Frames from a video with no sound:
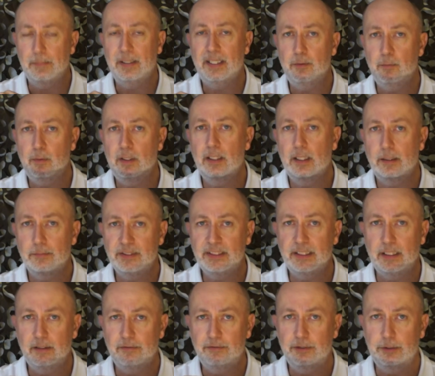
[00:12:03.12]
may well
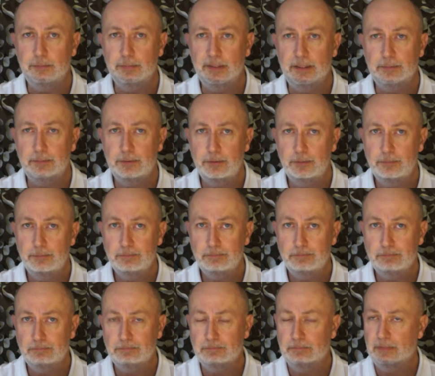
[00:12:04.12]
upset a few people,
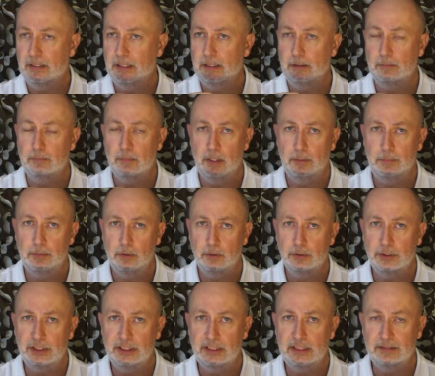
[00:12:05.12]
and my
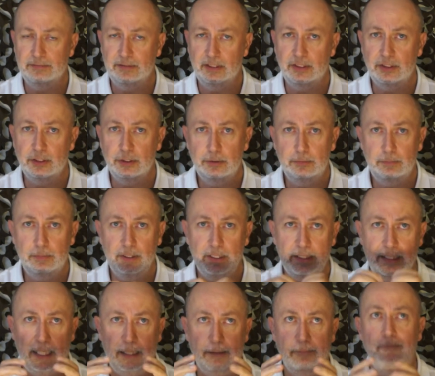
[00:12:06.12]
apologies if I do, but
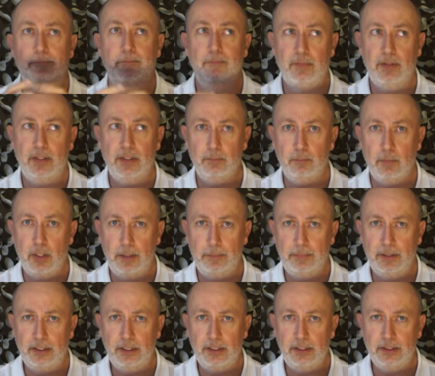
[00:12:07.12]
again, my
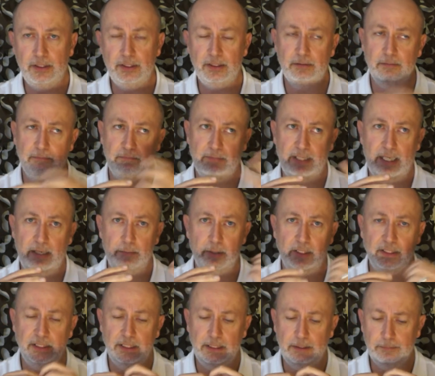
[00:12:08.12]
opinions, they're
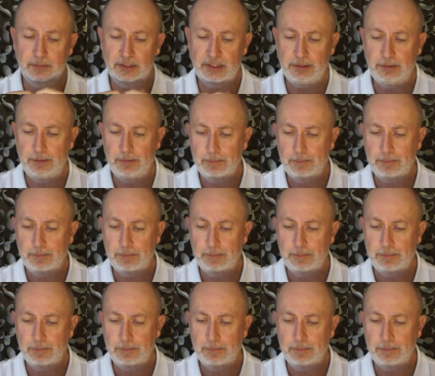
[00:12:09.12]
my team's.